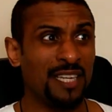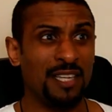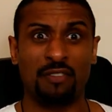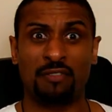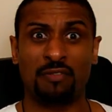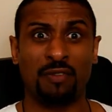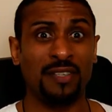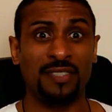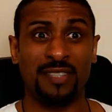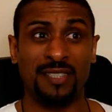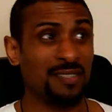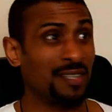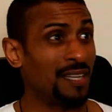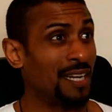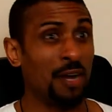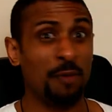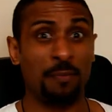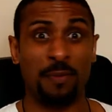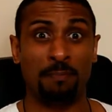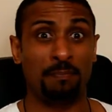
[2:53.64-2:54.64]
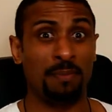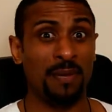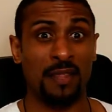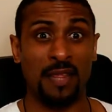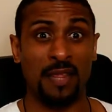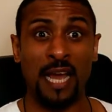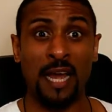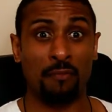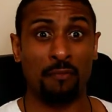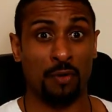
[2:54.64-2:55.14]
taking drugs isn't going to help you
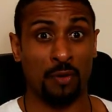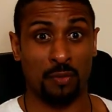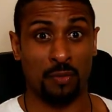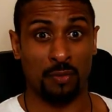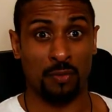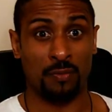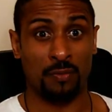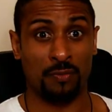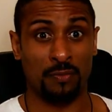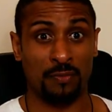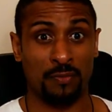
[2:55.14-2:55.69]
beat that rule.